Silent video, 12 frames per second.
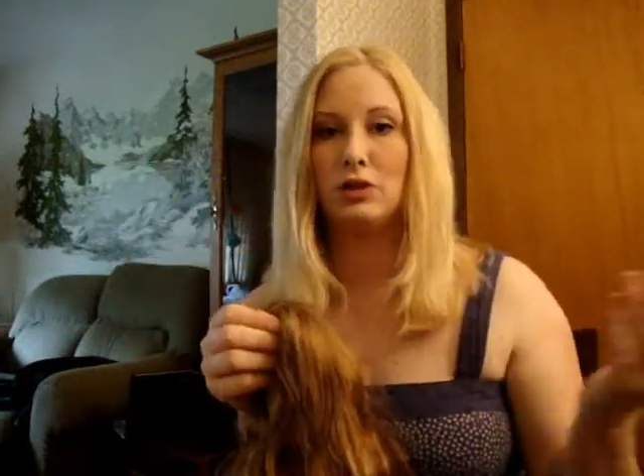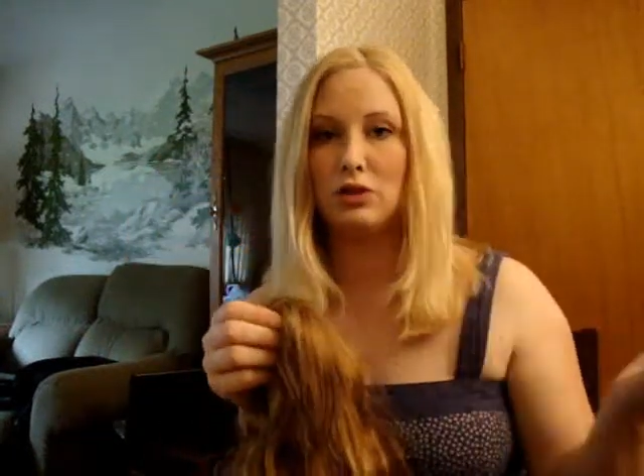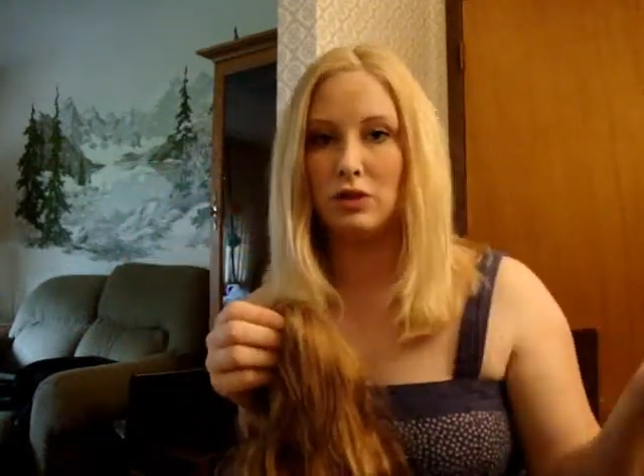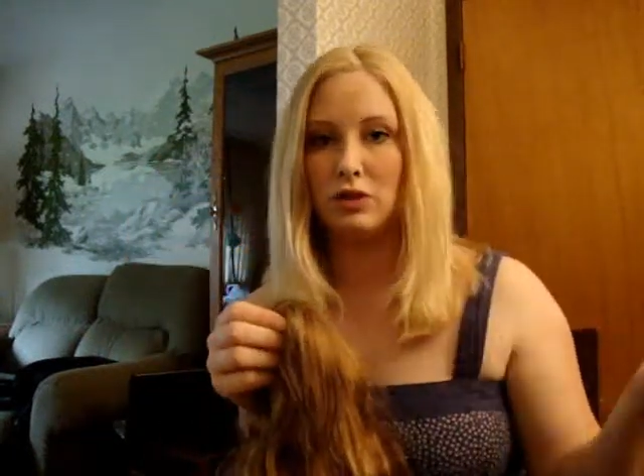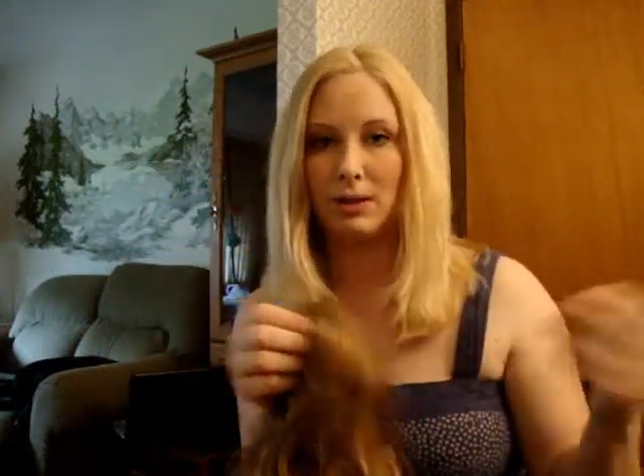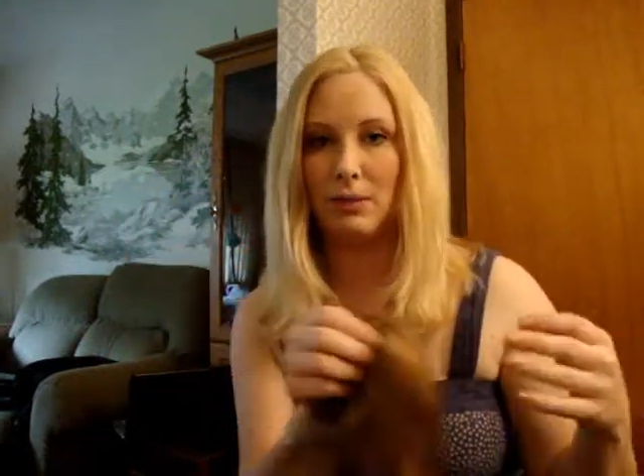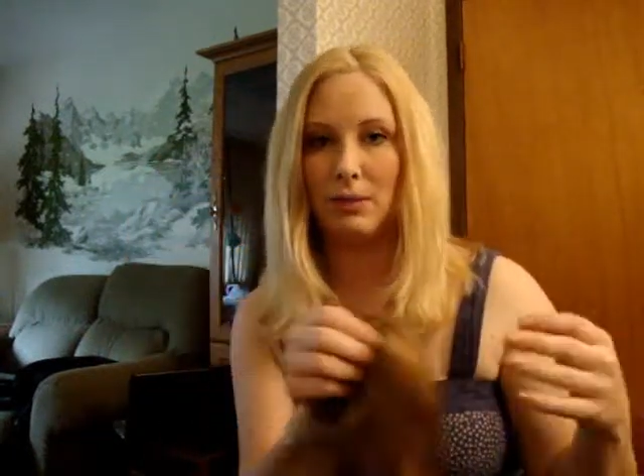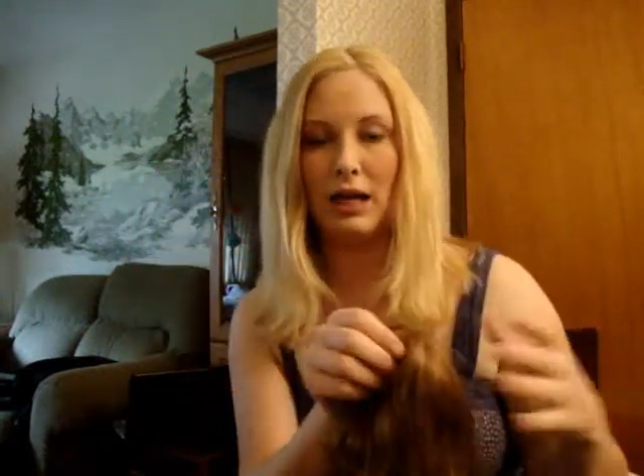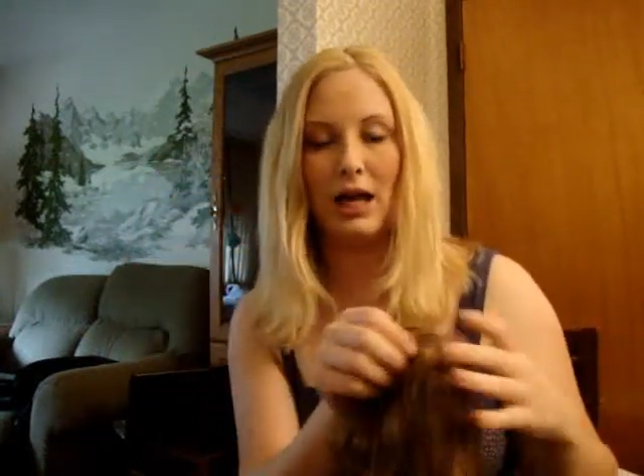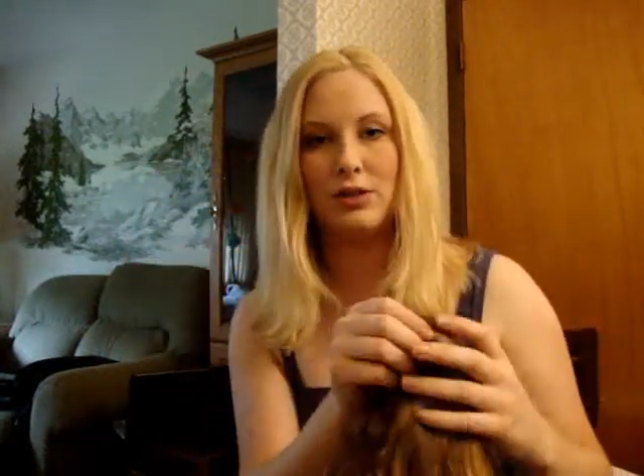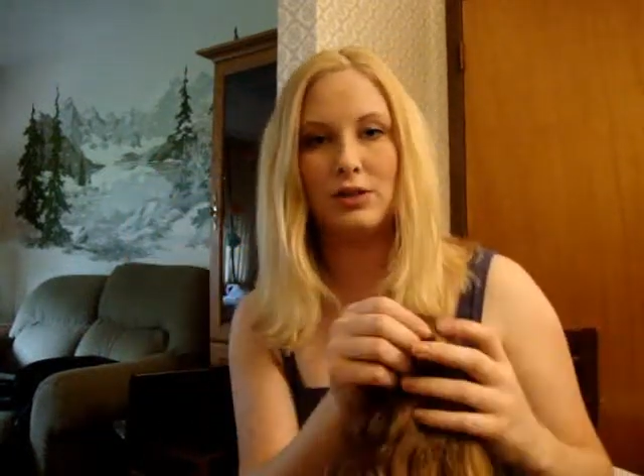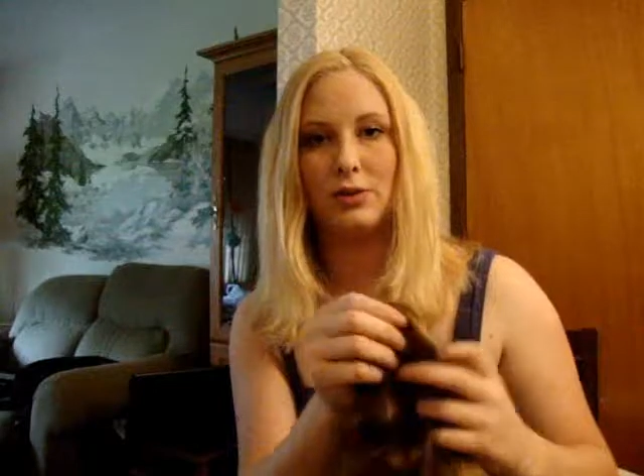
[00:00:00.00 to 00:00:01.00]
do something
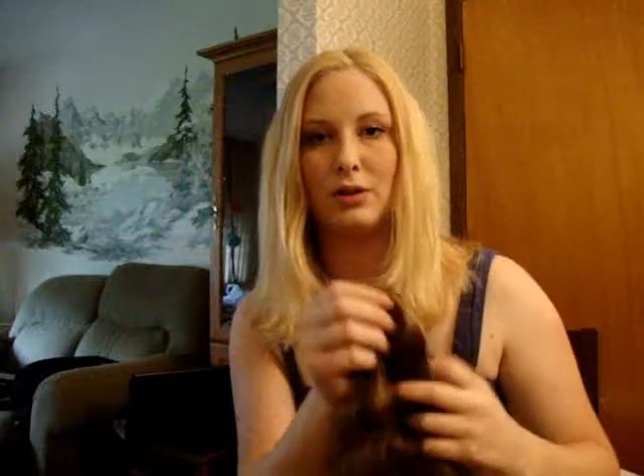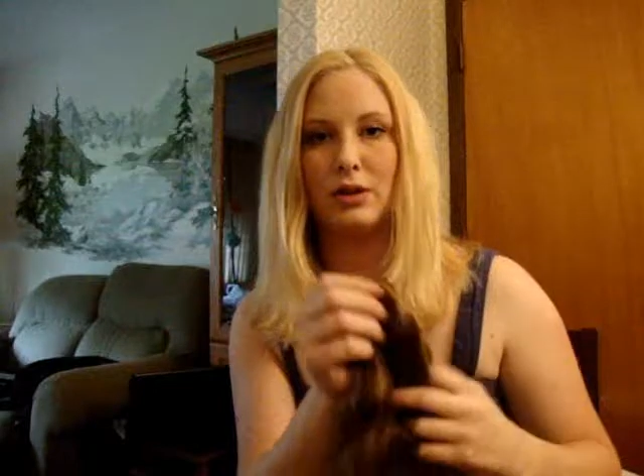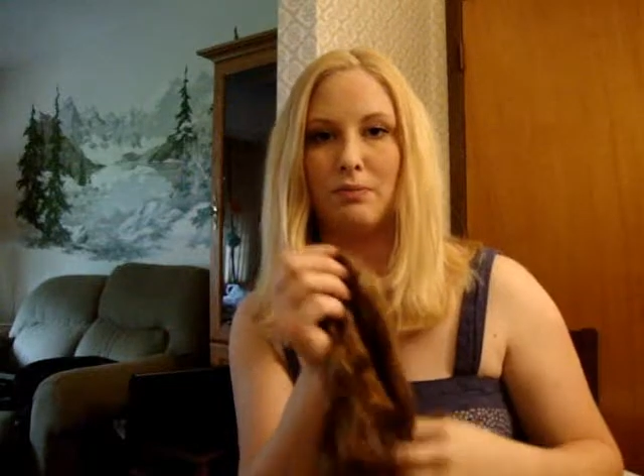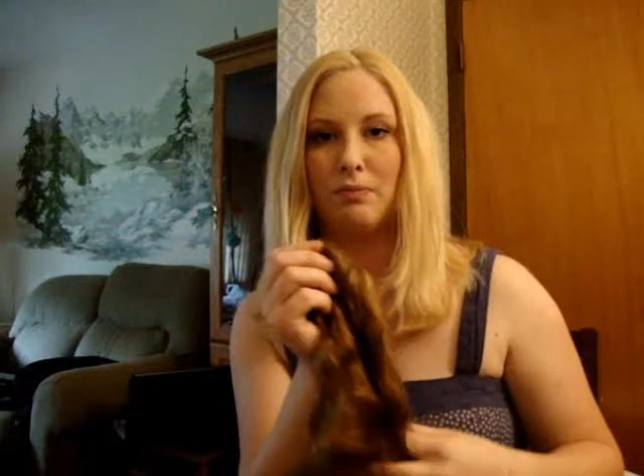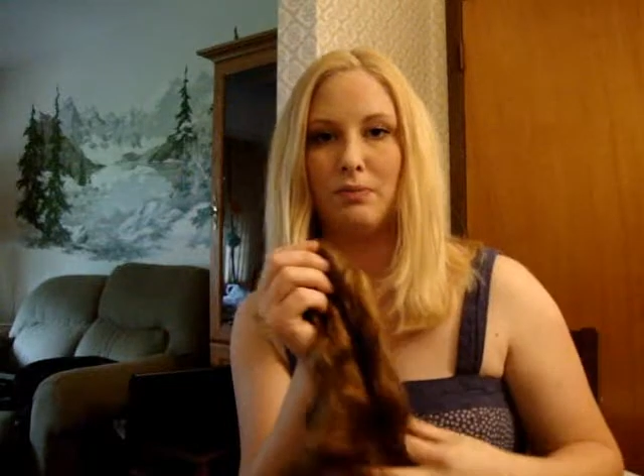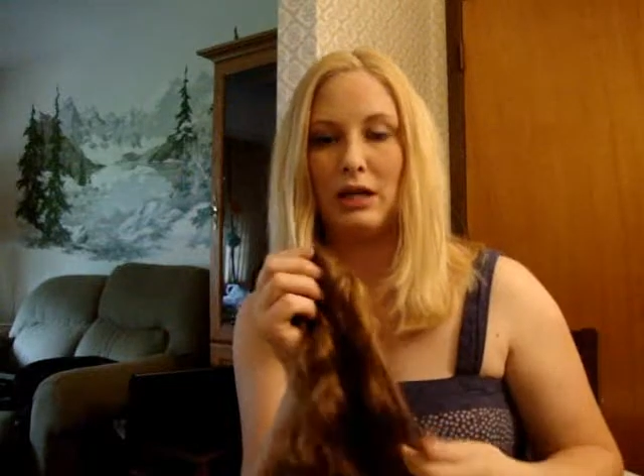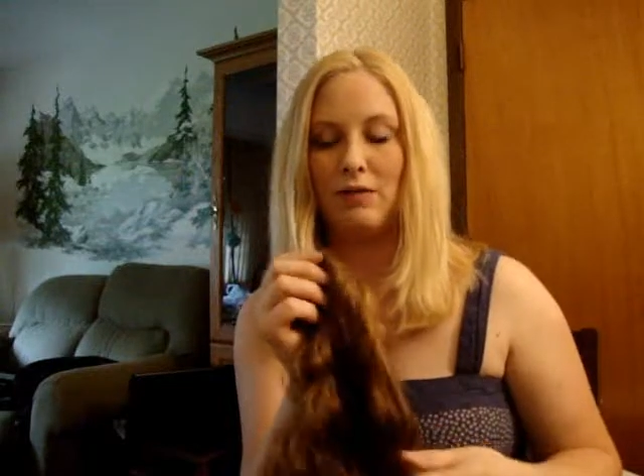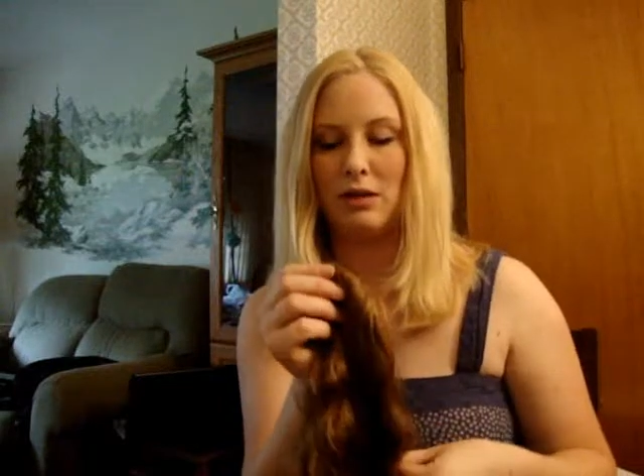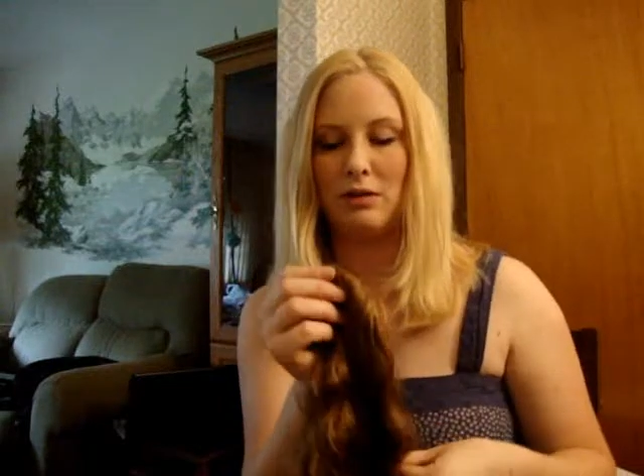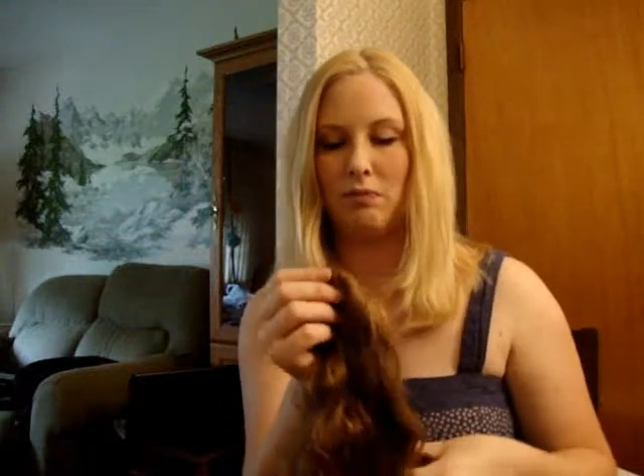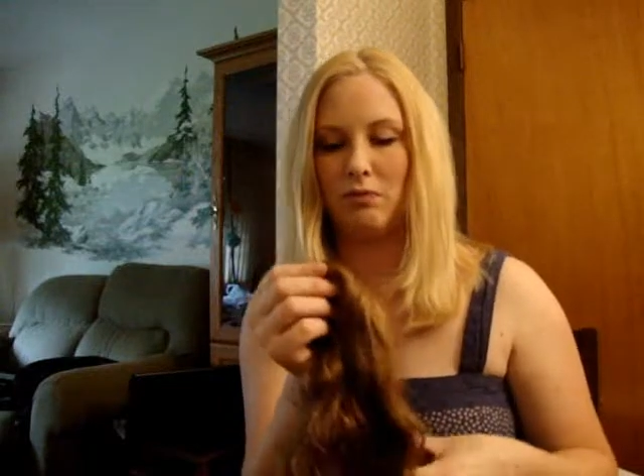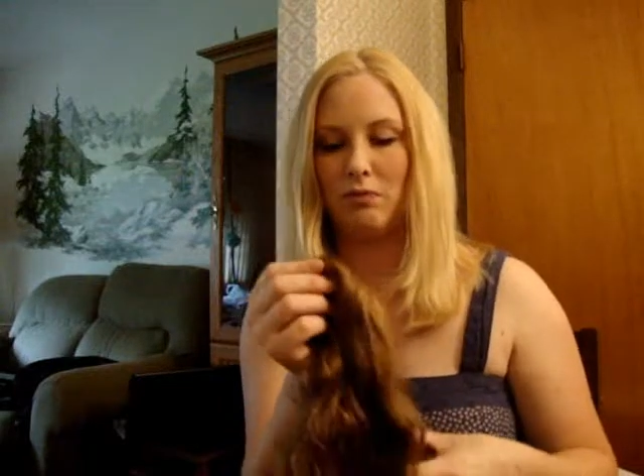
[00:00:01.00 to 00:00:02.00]
else or leave
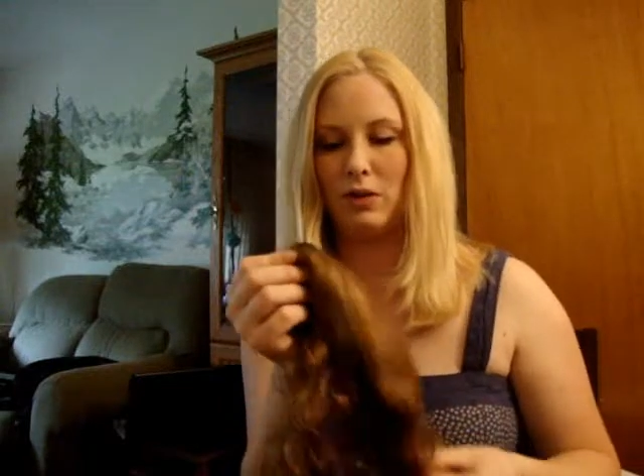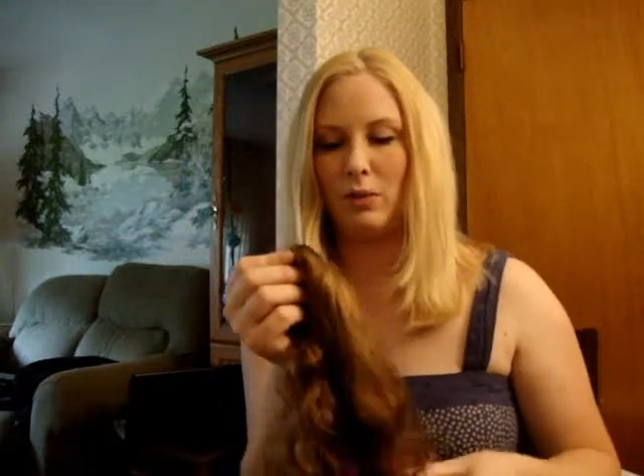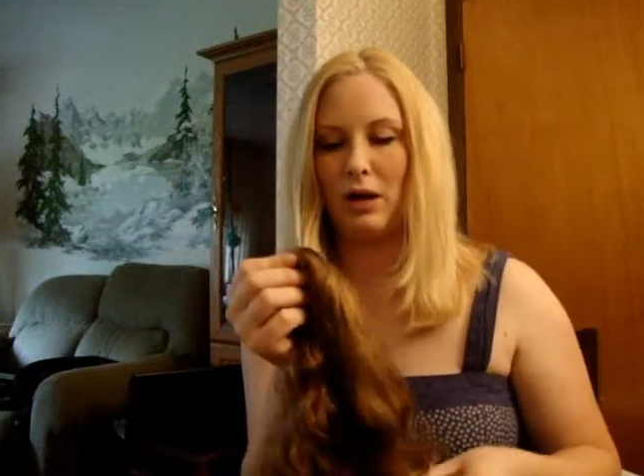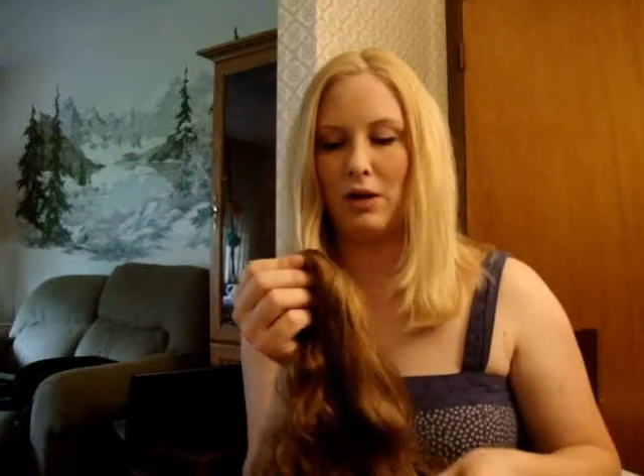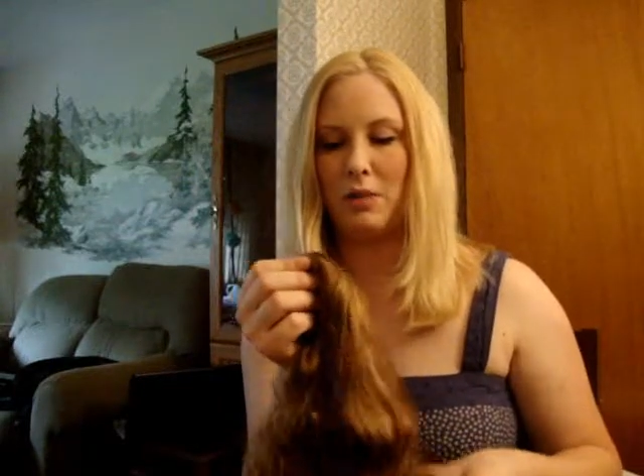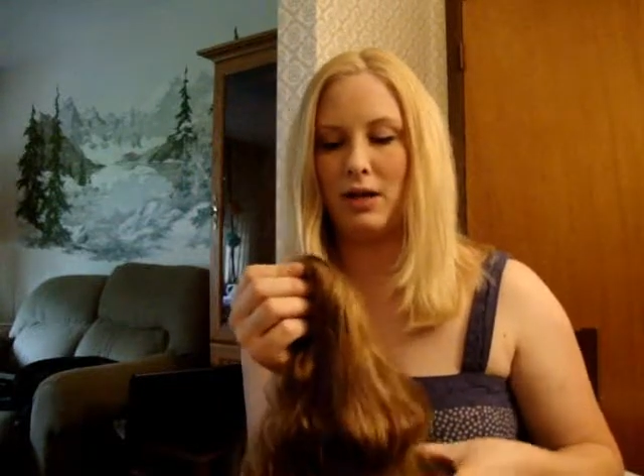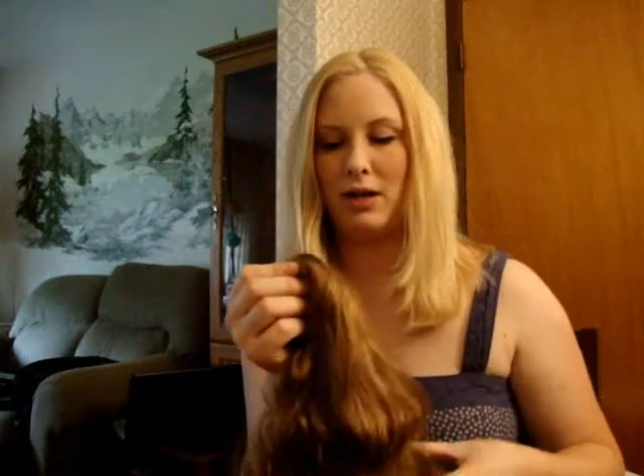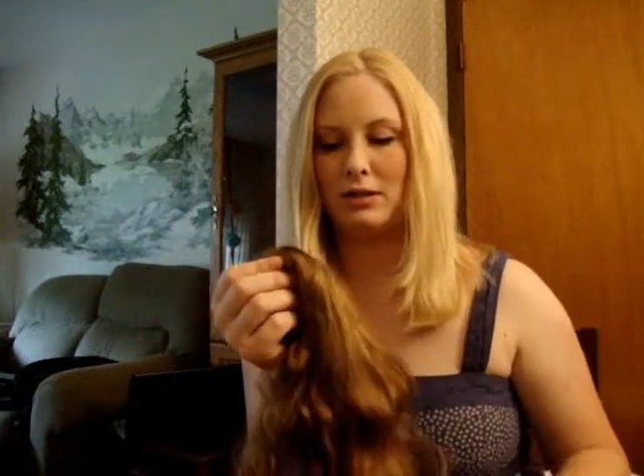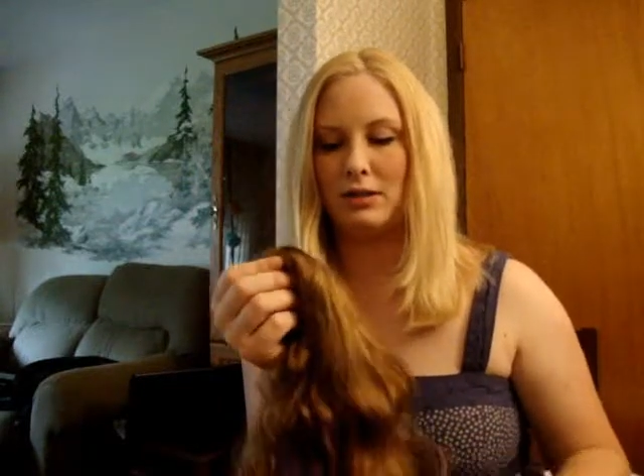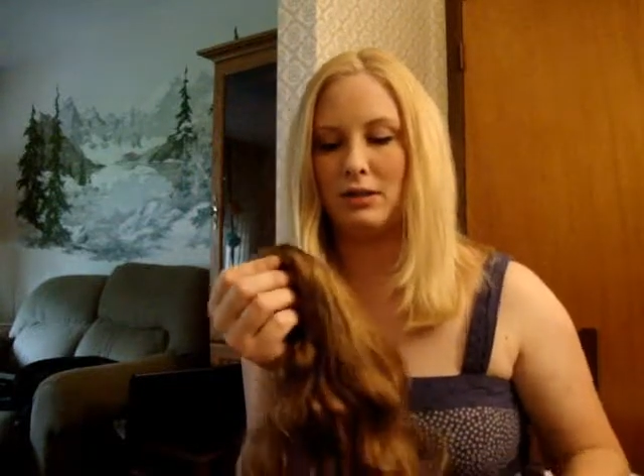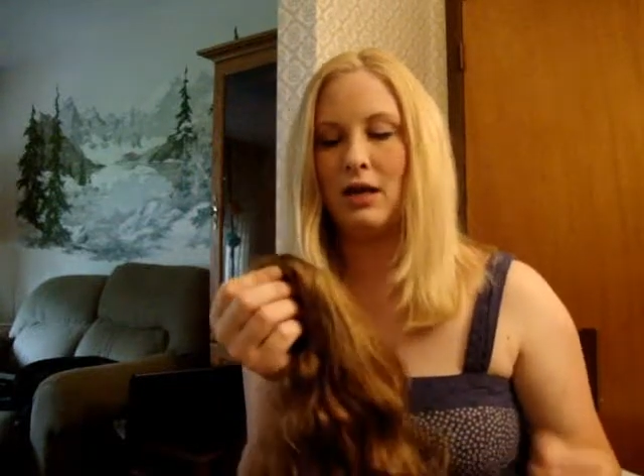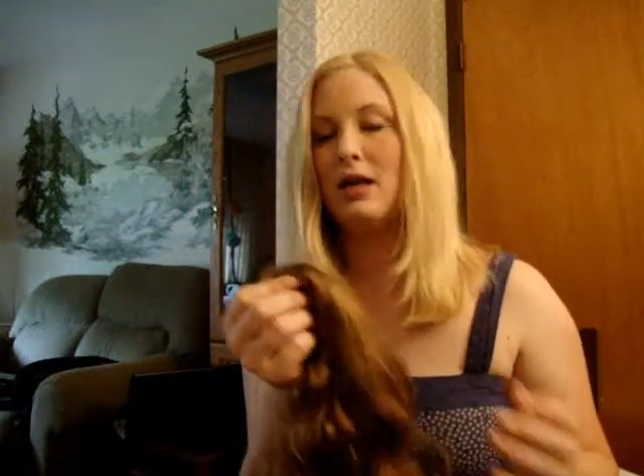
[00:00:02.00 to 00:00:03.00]
it the way it was.